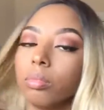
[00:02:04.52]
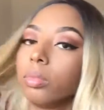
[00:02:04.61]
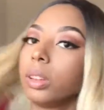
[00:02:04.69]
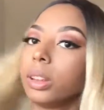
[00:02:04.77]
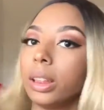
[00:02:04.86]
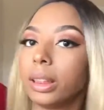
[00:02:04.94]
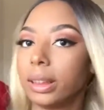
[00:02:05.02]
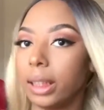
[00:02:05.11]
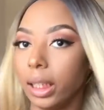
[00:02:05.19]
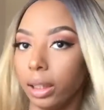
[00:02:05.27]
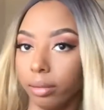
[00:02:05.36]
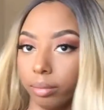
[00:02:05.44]

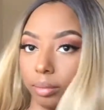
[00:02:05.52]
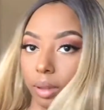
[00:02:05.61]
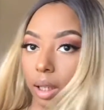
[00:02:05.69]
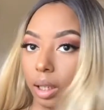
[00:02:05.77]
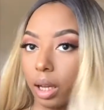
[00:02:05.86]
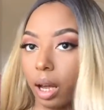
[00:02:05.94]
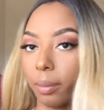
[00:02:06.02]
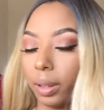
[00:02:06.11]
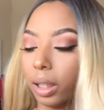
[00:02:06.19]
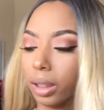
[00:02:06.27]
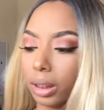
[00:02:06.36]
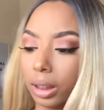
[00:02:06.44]
16, I
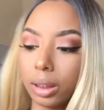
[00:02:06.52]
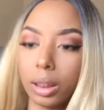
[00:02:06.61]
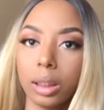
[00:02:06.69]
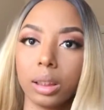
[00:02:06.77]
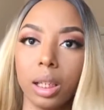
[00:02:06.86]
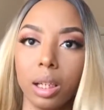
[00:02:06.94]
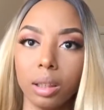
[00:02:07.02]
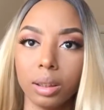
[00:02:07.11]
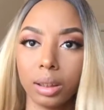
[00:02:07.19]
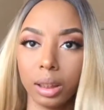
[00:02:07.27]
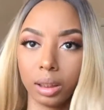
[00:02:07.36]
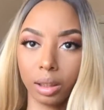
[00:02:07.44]
mean, I'll say 16,
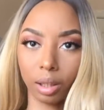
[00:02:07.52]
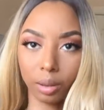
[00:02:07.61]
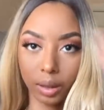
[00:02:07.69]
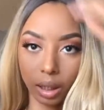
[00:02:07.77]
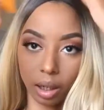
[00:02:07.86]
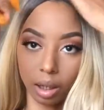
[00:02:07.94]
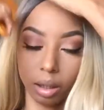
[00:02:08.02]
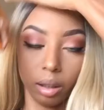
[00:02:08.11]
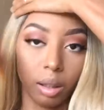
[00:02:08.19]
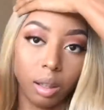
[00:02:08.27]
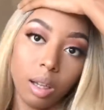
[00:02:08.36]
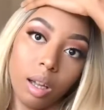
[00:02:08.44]
613
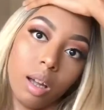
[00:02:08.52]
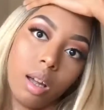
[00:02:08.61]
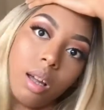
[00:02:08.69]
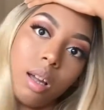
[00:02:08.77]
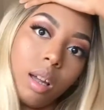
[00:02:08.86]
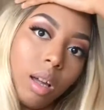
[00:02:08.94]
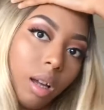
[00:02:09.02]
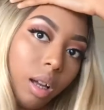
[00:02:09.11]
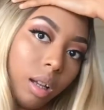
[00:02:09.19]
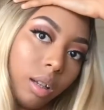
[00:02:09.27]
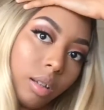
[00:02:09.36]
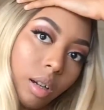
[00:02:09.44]

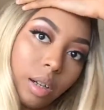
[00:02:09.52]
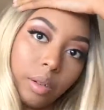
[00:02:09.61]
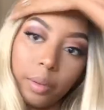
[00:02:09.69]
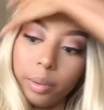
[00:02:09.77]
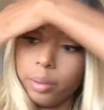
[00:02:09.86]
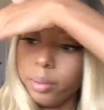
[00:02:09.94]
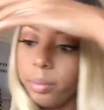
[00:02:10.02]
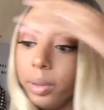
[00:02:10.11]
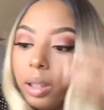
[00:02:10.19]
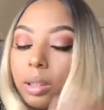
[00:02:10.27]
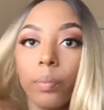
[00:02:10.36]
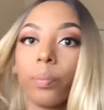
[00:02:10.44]
and dark root,
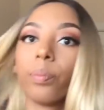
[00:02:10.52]
because,